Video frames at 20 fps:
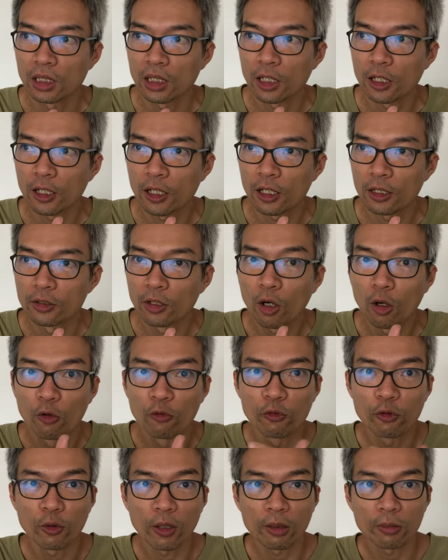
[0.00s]
not
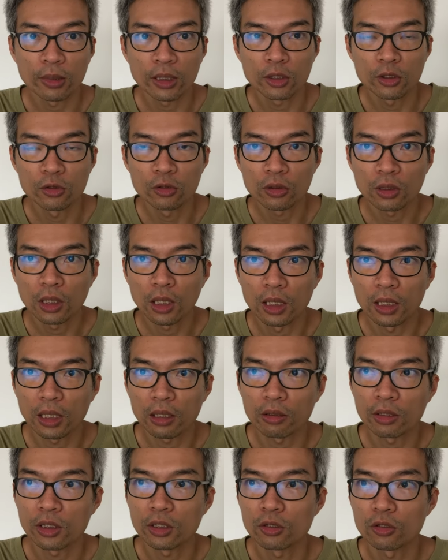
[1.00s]
overwhelming you,
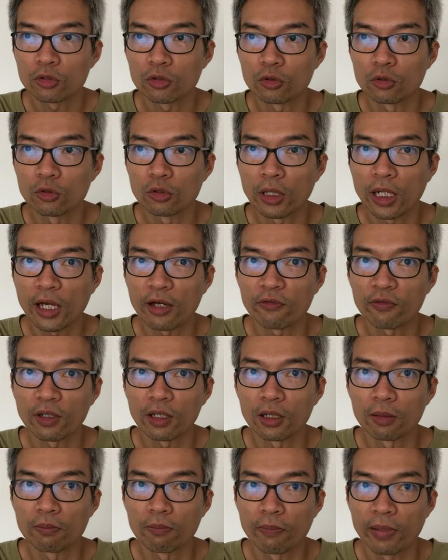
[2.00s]
allowing you to have
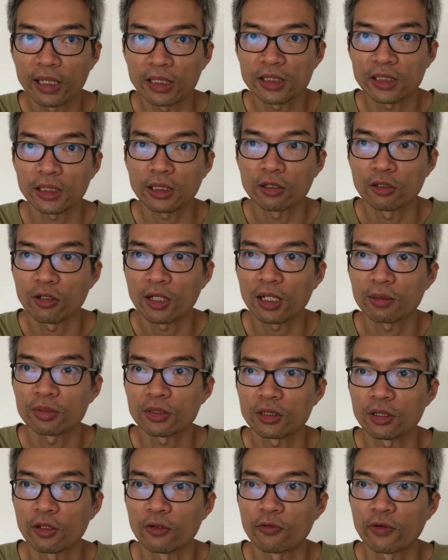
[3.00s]
a basic
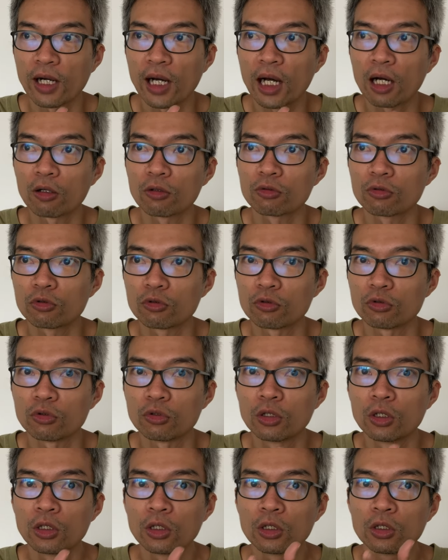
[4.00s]
grasp of how to
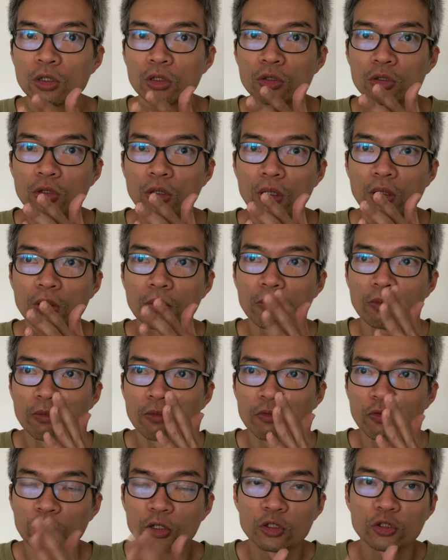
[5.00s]

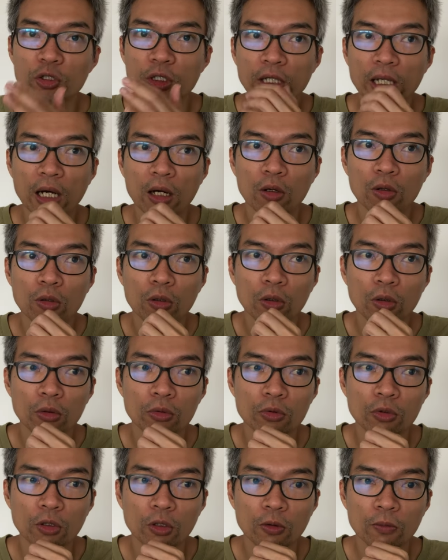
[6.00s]
feng shui our
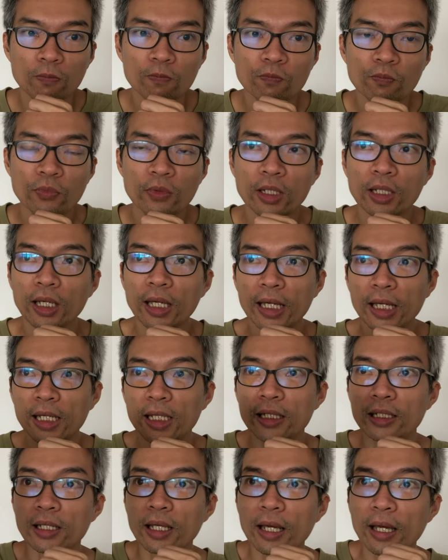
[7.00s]
own home.
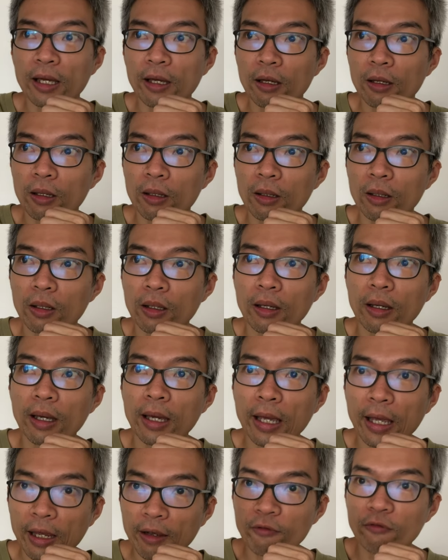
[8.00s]
And
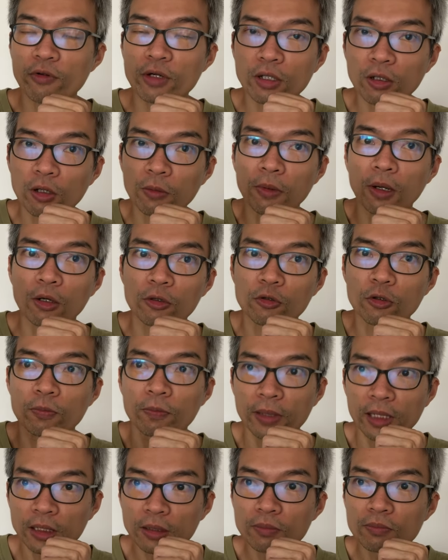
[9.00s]
every home
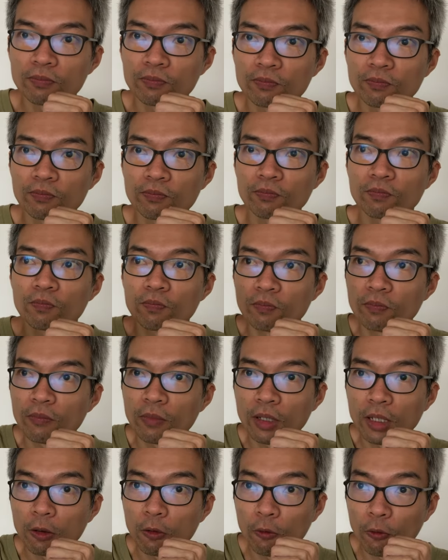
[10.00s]
occupant
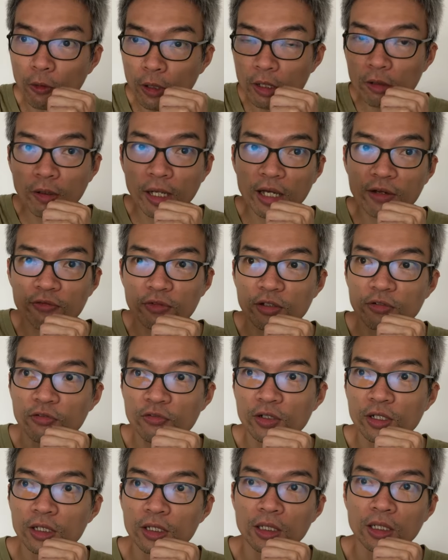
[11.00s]
will have
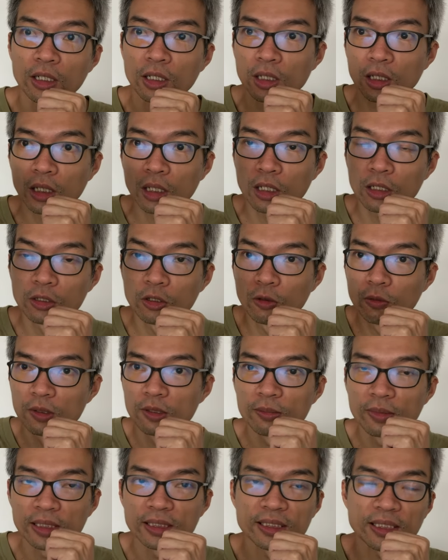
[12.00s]
different
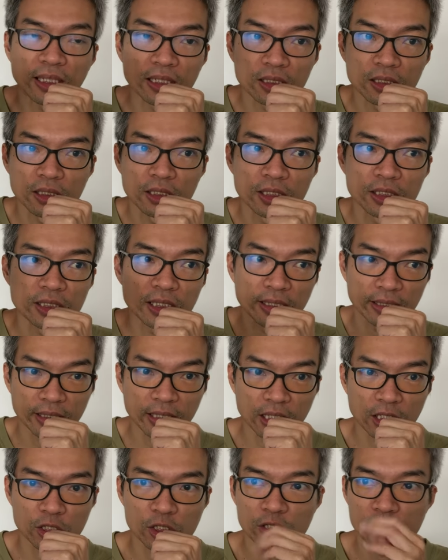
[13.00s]
nobleman sectors,
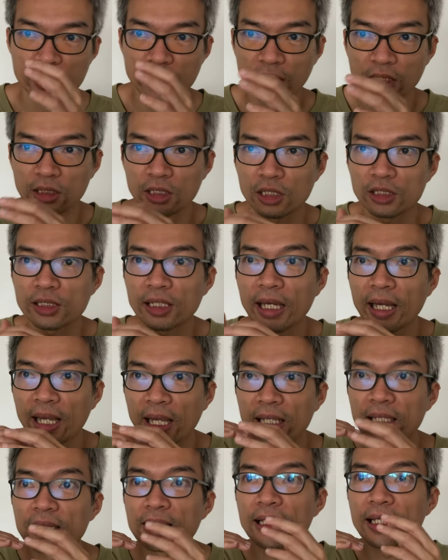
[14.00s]
intelligence sectors,
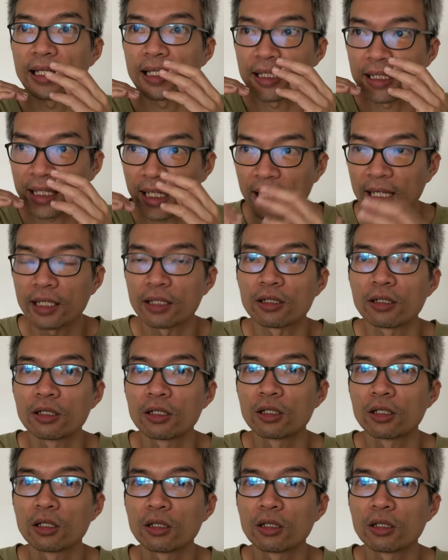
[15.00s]
and they can